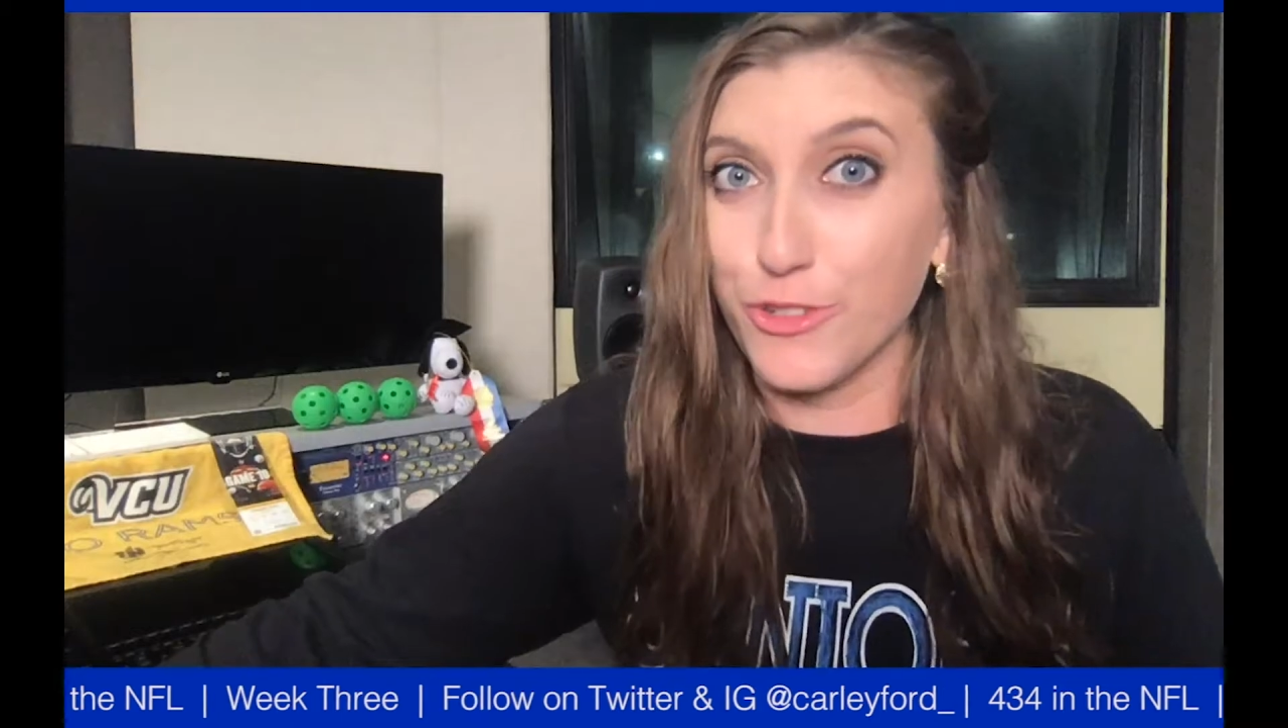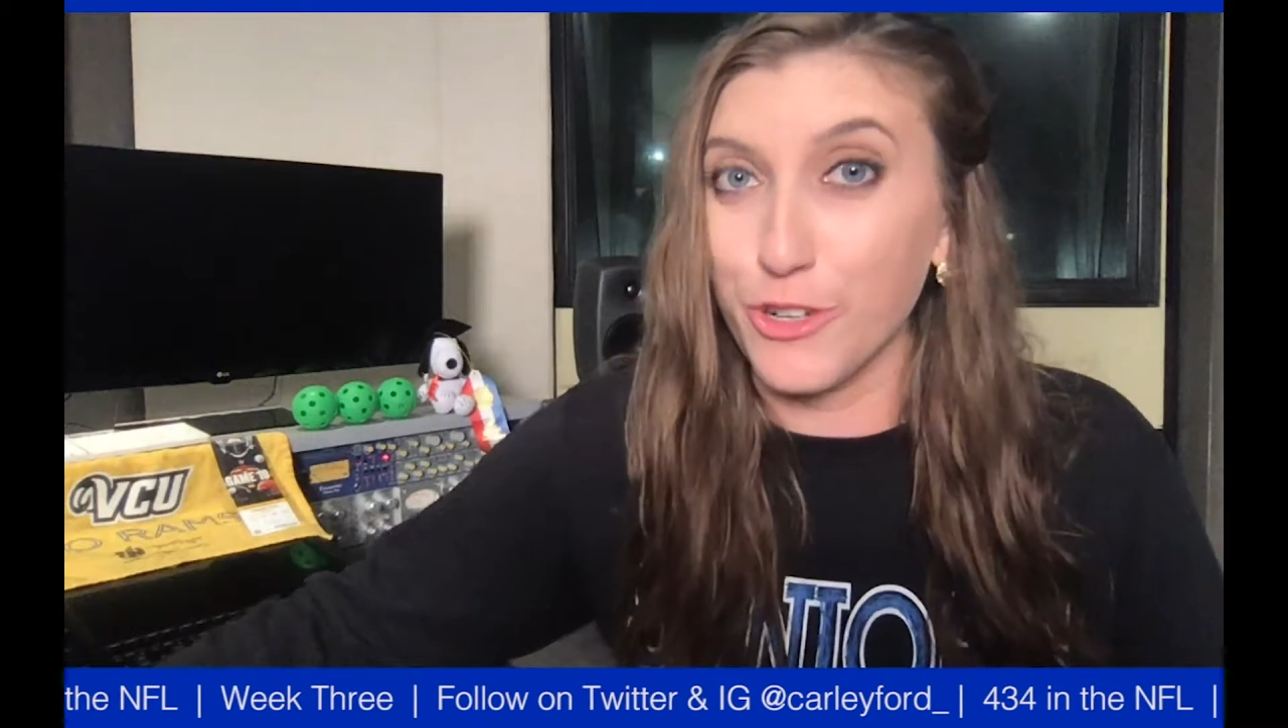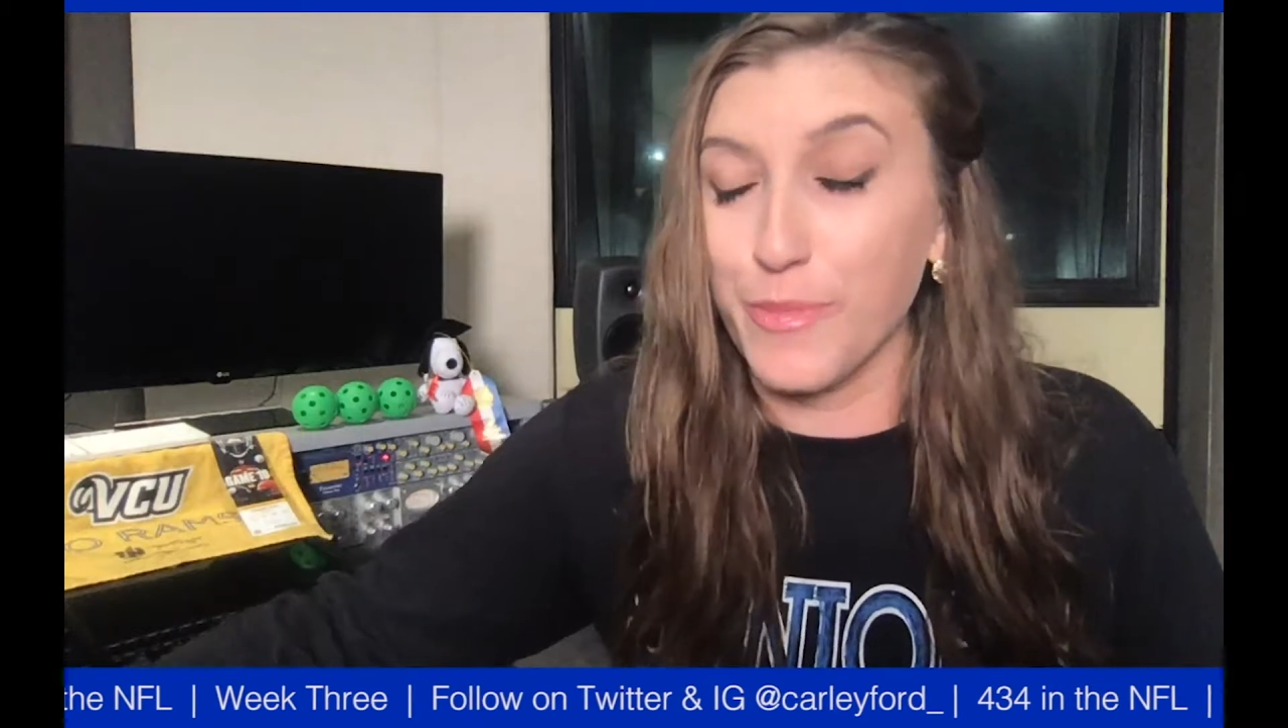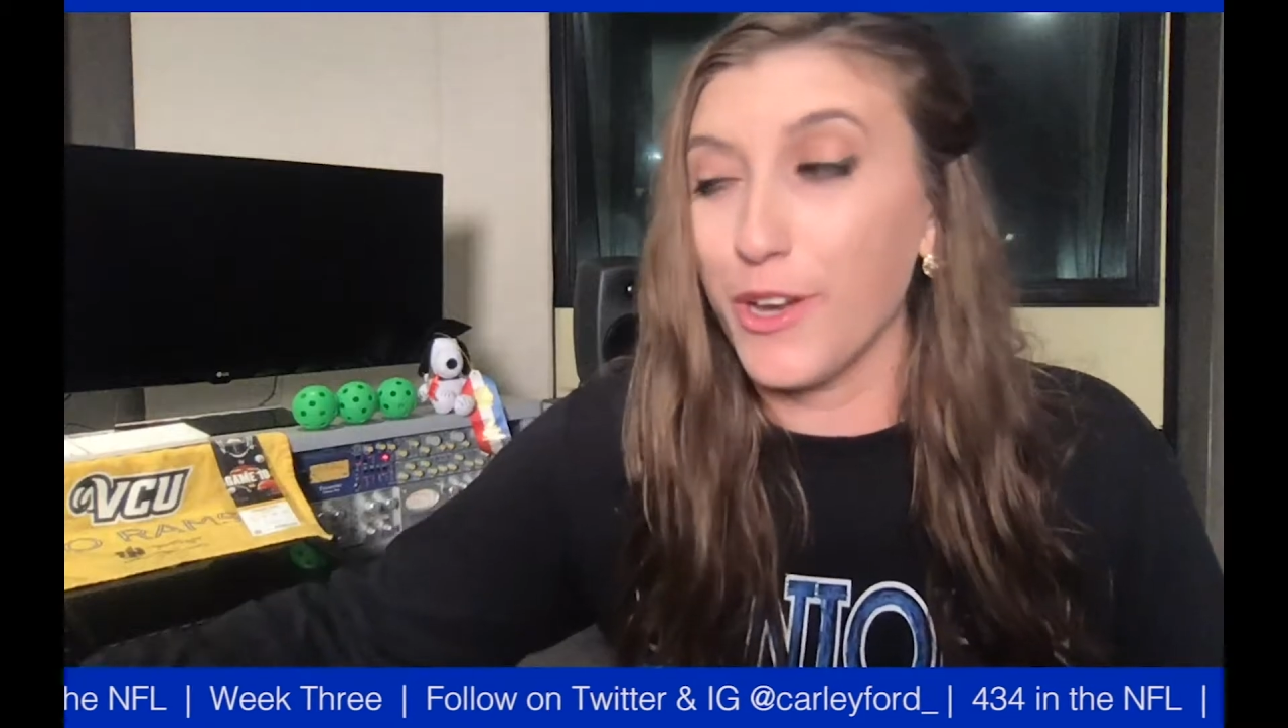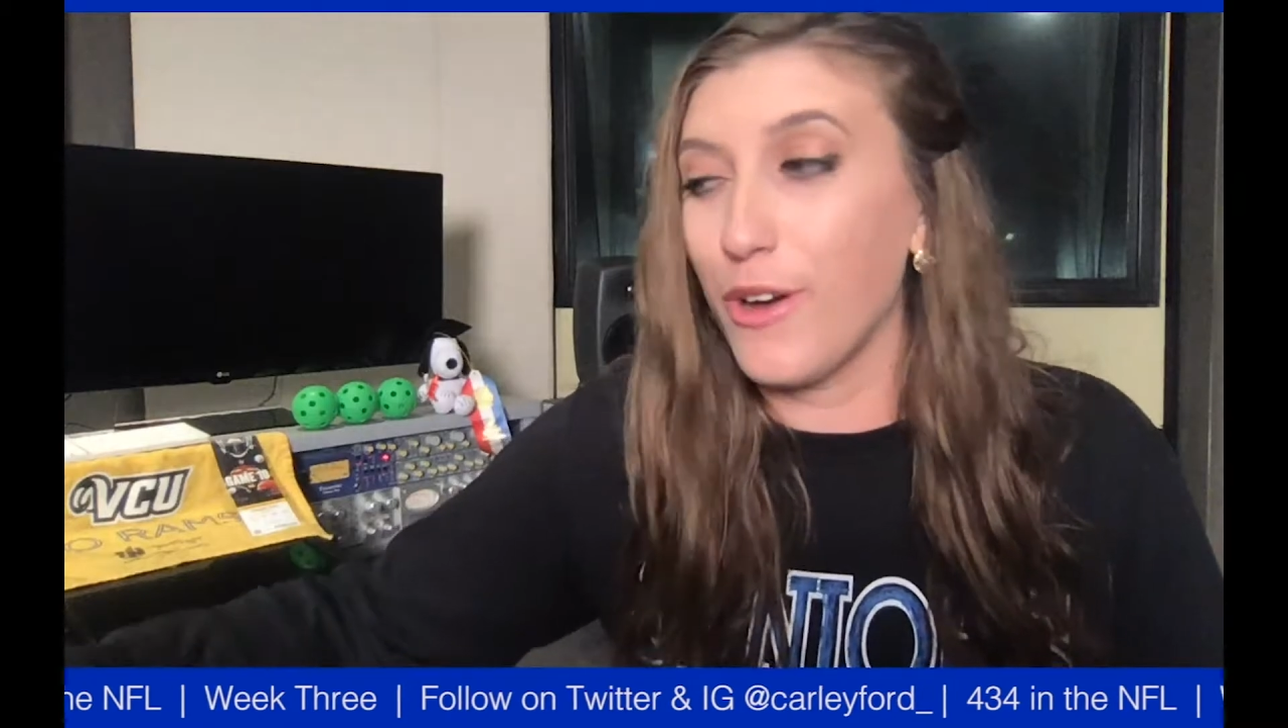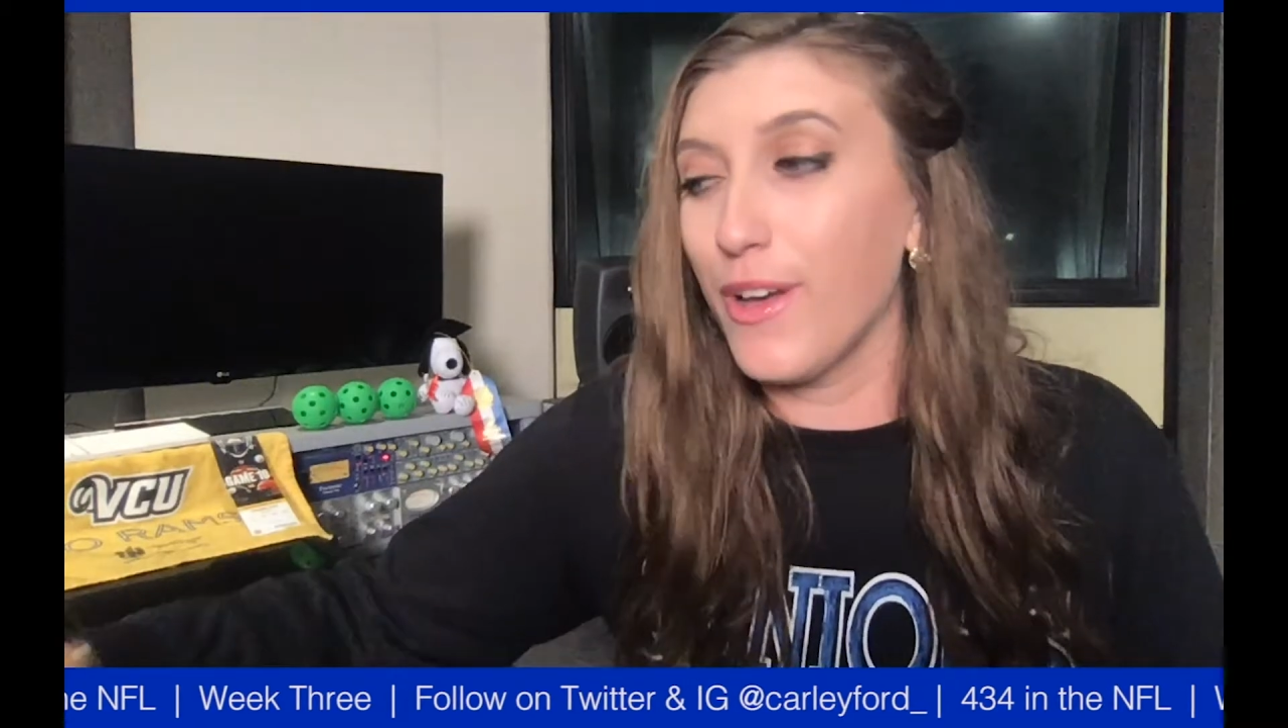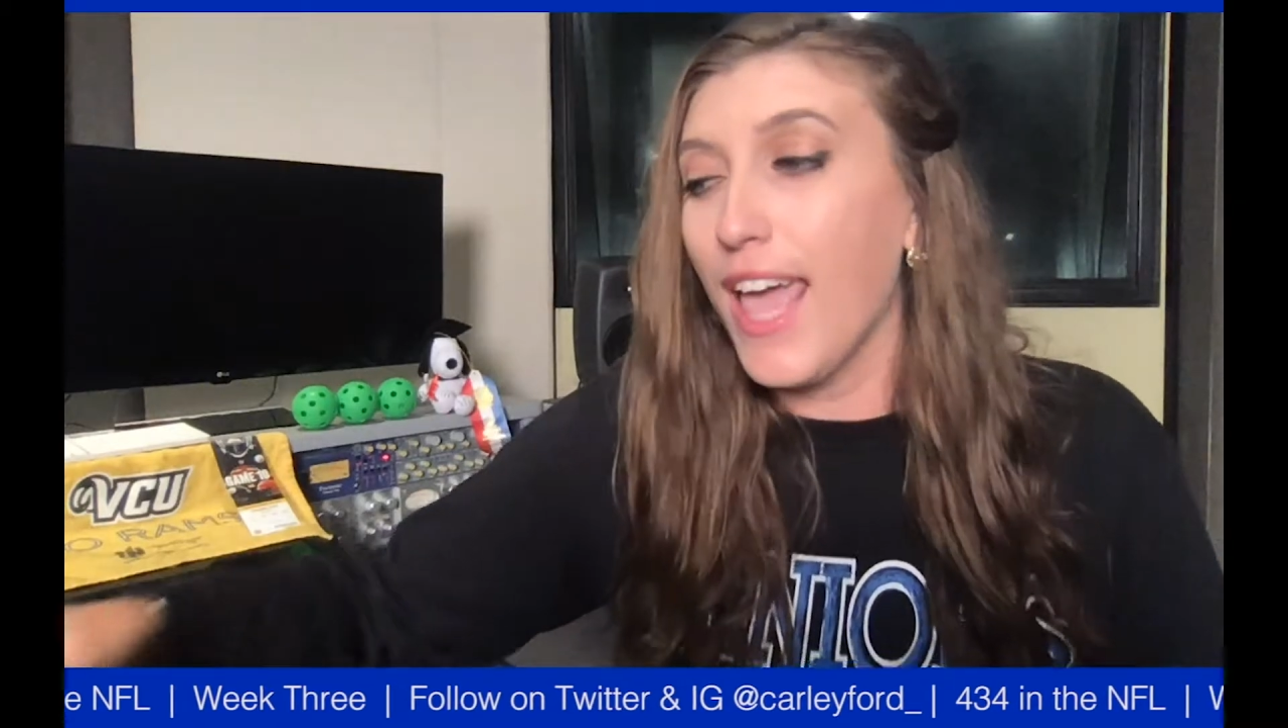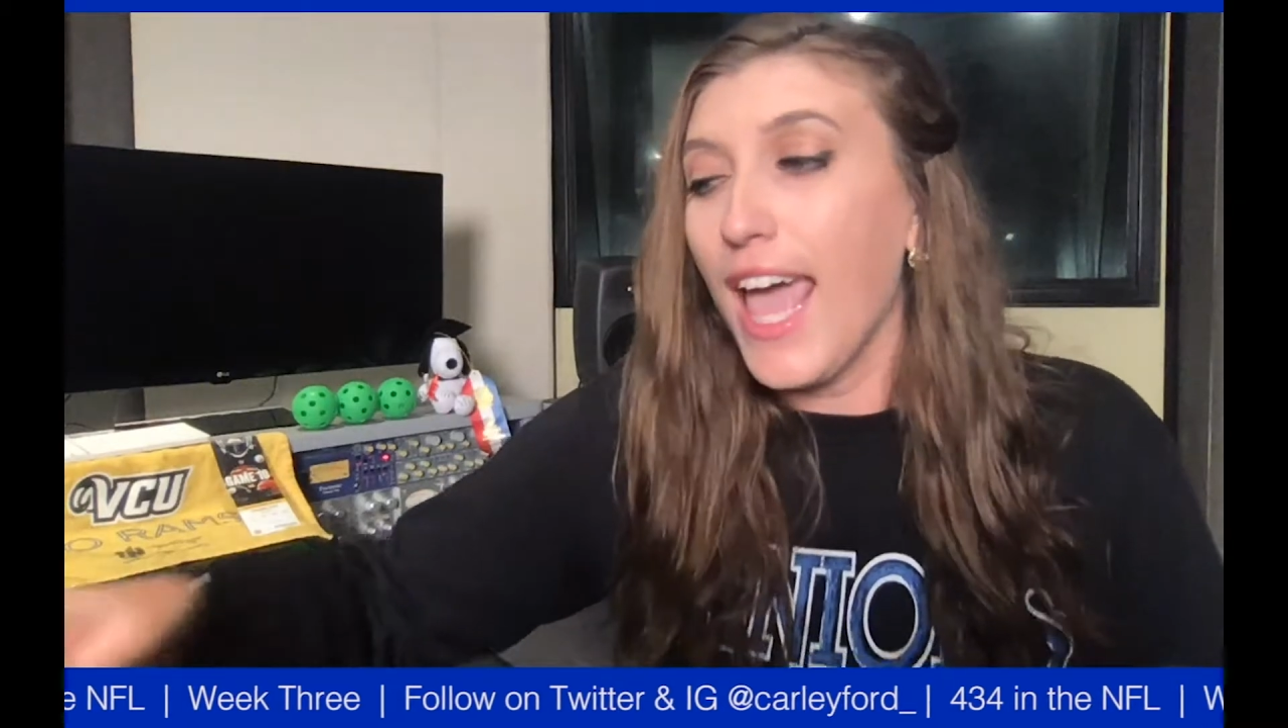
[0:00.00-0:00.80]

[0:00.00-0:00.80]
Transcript: tournament, y'all,